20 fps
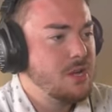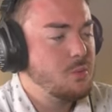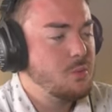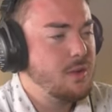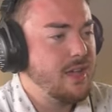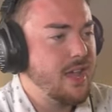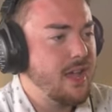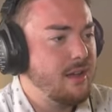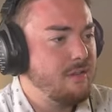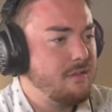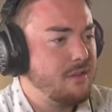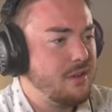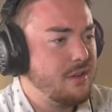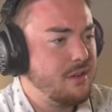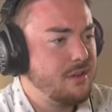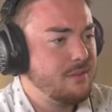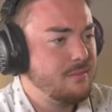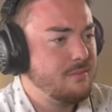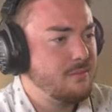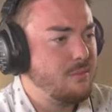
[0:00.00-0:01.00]
We have
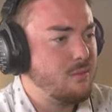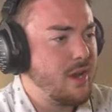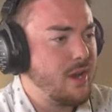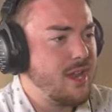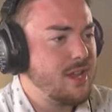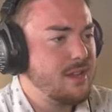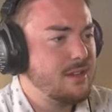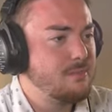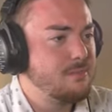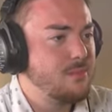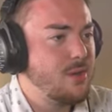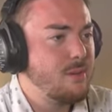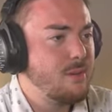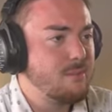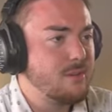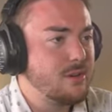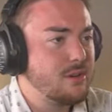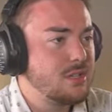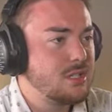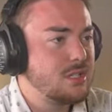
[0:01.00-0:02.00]
random
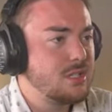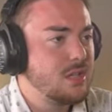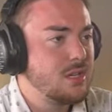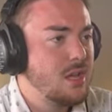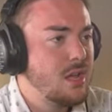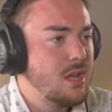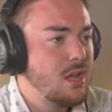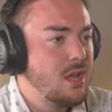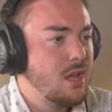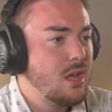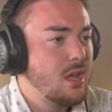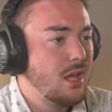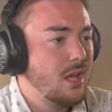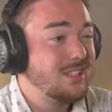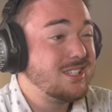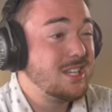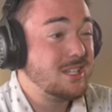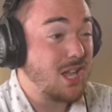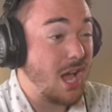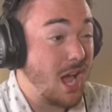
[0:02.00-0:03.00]
numbers.
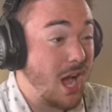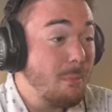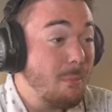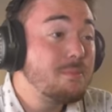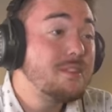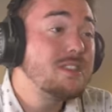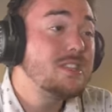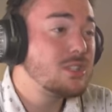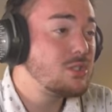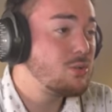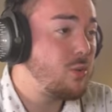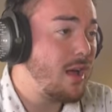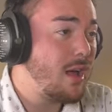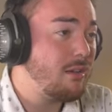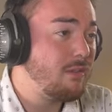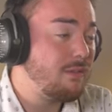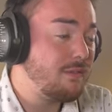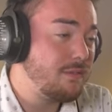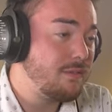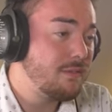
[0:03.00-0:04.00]
It says up to
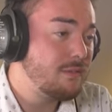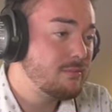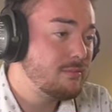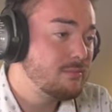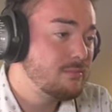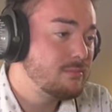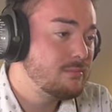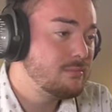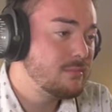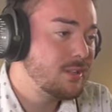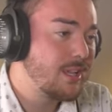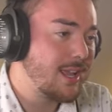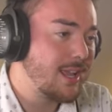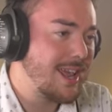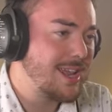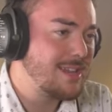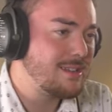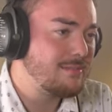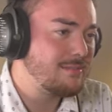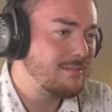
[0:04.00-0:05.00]
12? Can
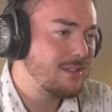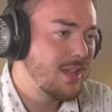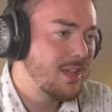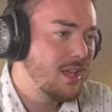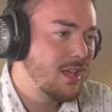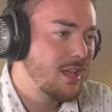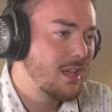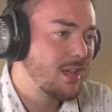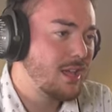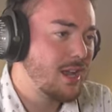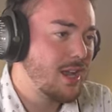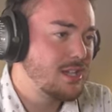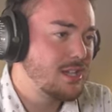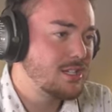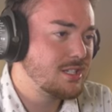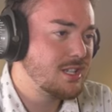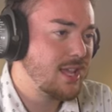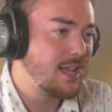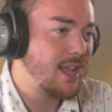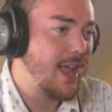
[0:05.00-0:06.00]
I can I
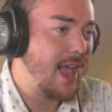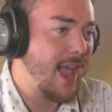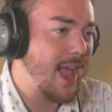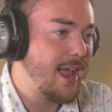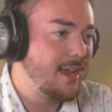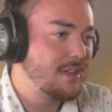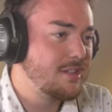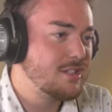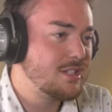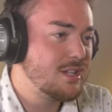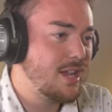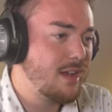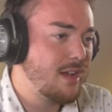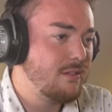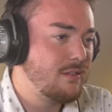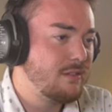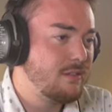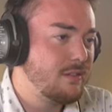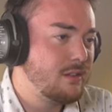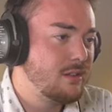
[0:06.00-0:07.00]
just like add
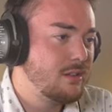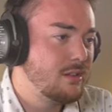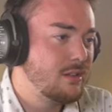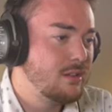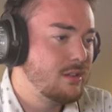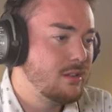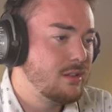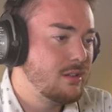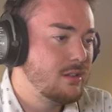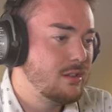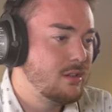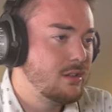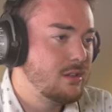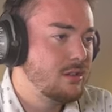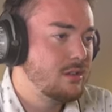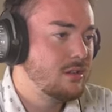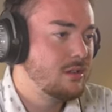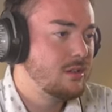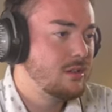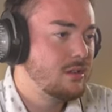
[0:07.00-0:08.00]
stuff?
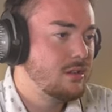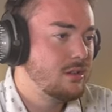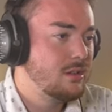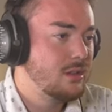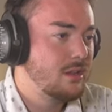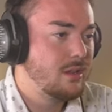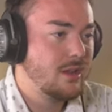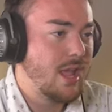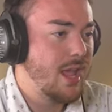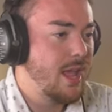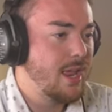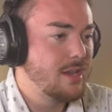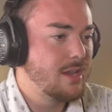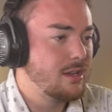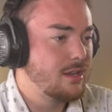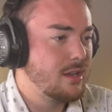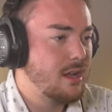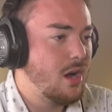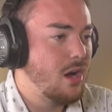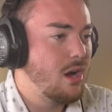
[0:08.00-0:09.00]
Nope.
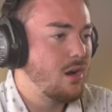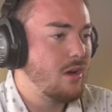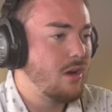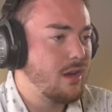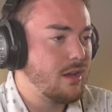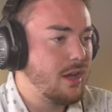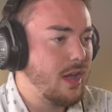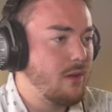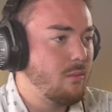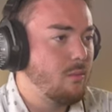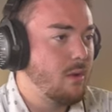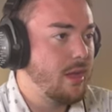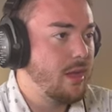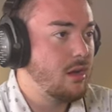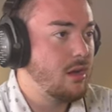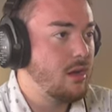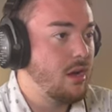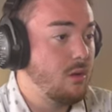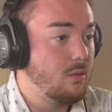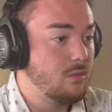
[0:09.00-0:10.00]
And, oh, okay. Wait,
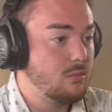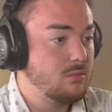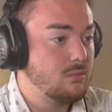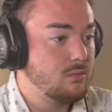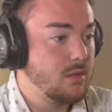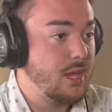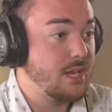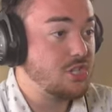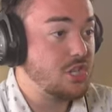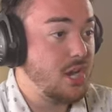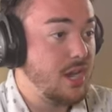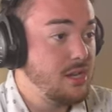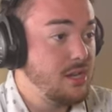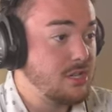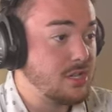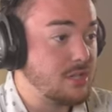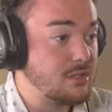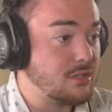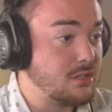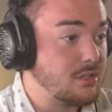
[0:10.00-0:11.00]
oh, it
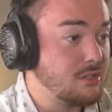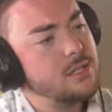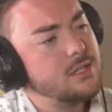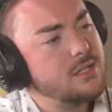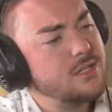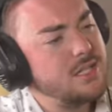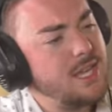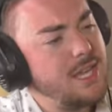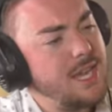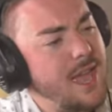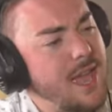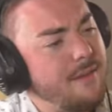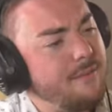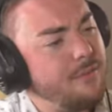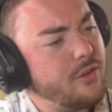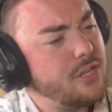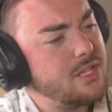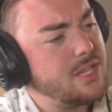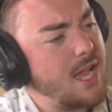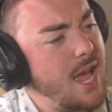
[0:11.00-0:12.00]
changes. Because, see,
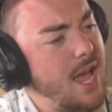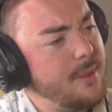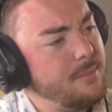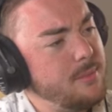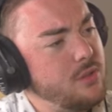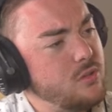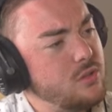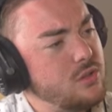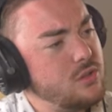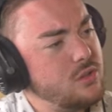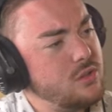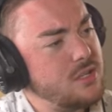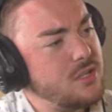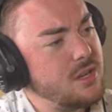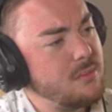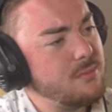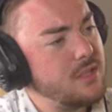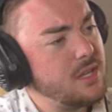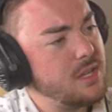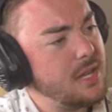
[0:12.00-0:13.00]
every time you do
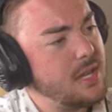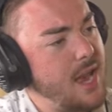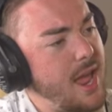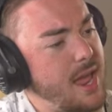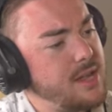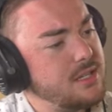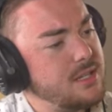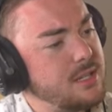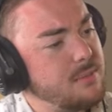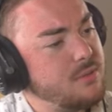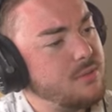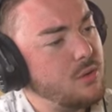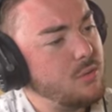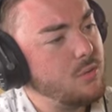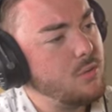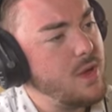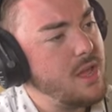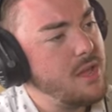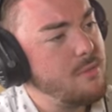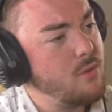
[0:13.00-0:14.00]
something, it adds up to
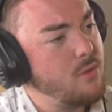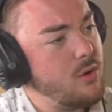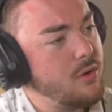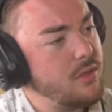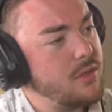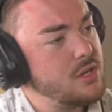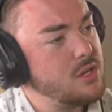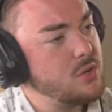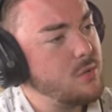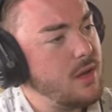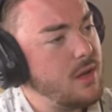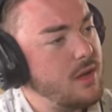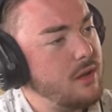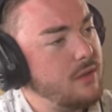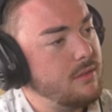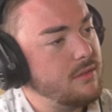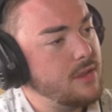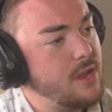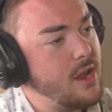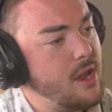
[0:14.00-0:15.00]
way more than
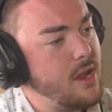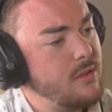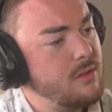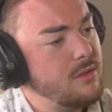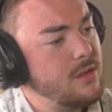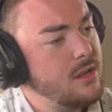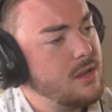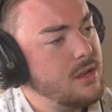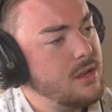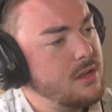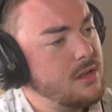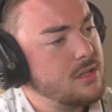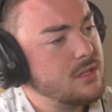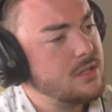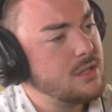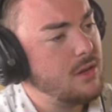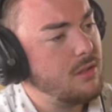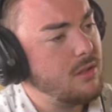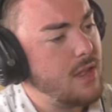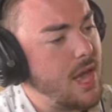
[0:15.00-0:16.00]
12, you know?
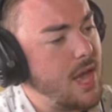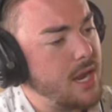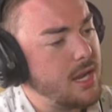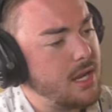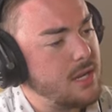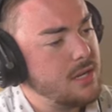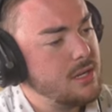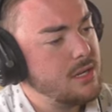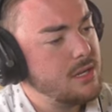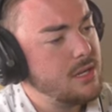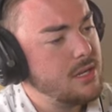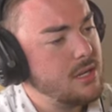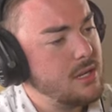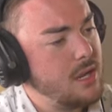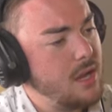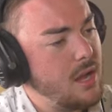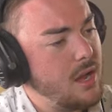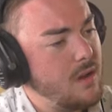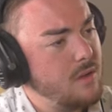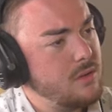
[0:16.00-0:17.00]
So, like,
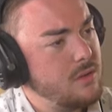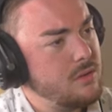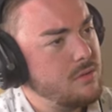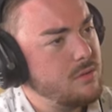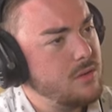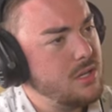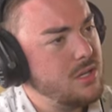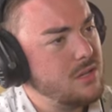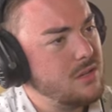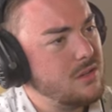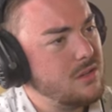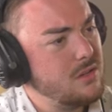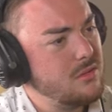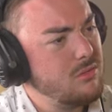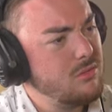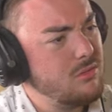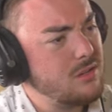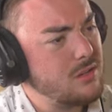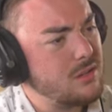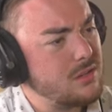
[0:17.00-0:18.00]
how do we
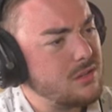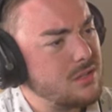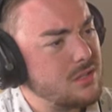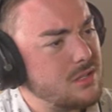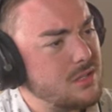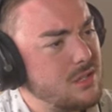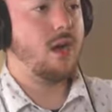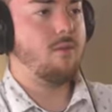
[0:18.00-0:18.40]
do this?